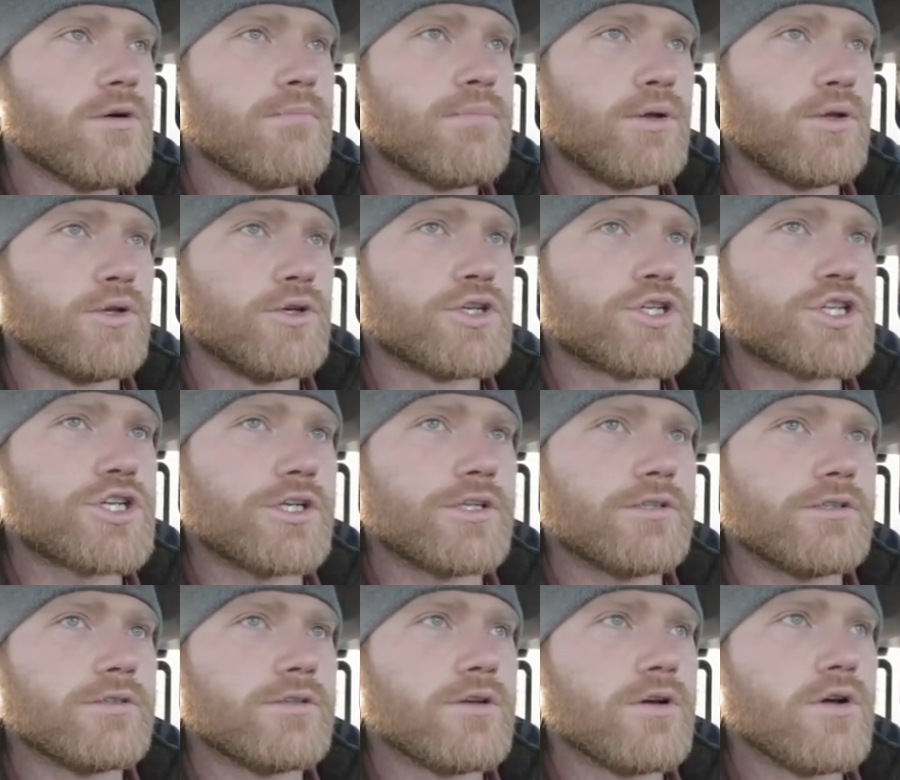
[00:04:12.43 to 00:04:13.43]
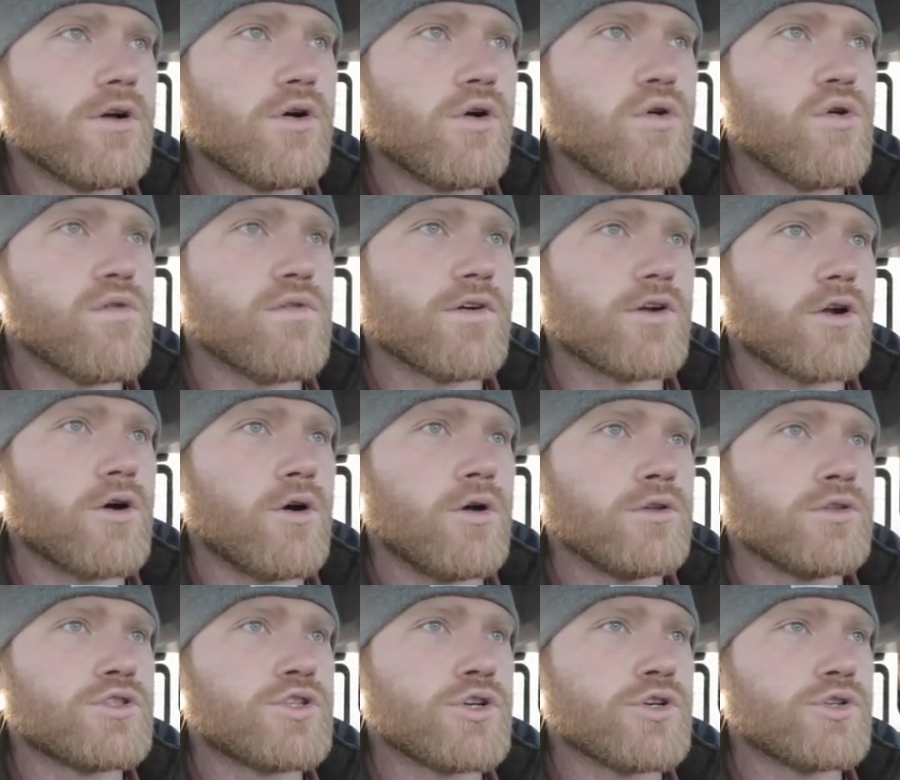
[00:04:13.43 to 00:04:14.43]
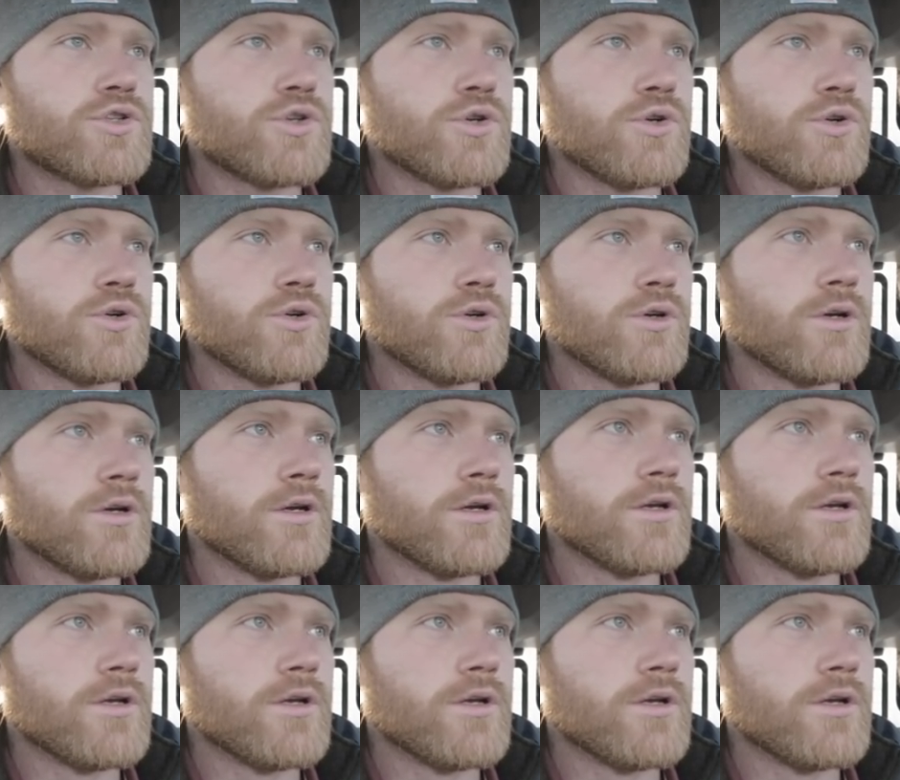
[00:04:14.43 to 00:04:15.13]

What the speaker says: pollution overall due to